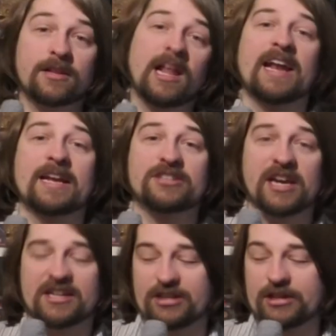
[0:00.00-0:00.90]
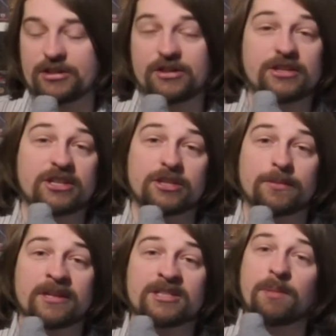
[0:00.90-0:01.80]
The clan has access to the
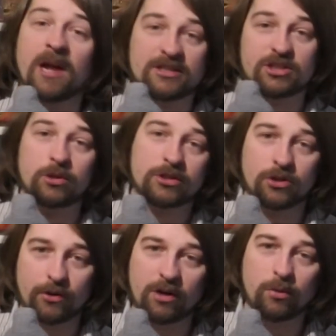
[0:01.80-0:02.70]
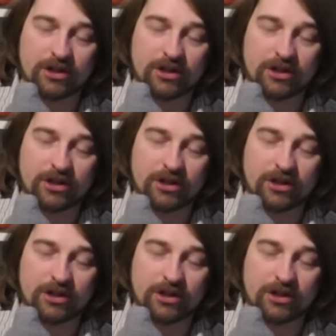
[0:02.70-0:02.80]
discipline's blood sorcery,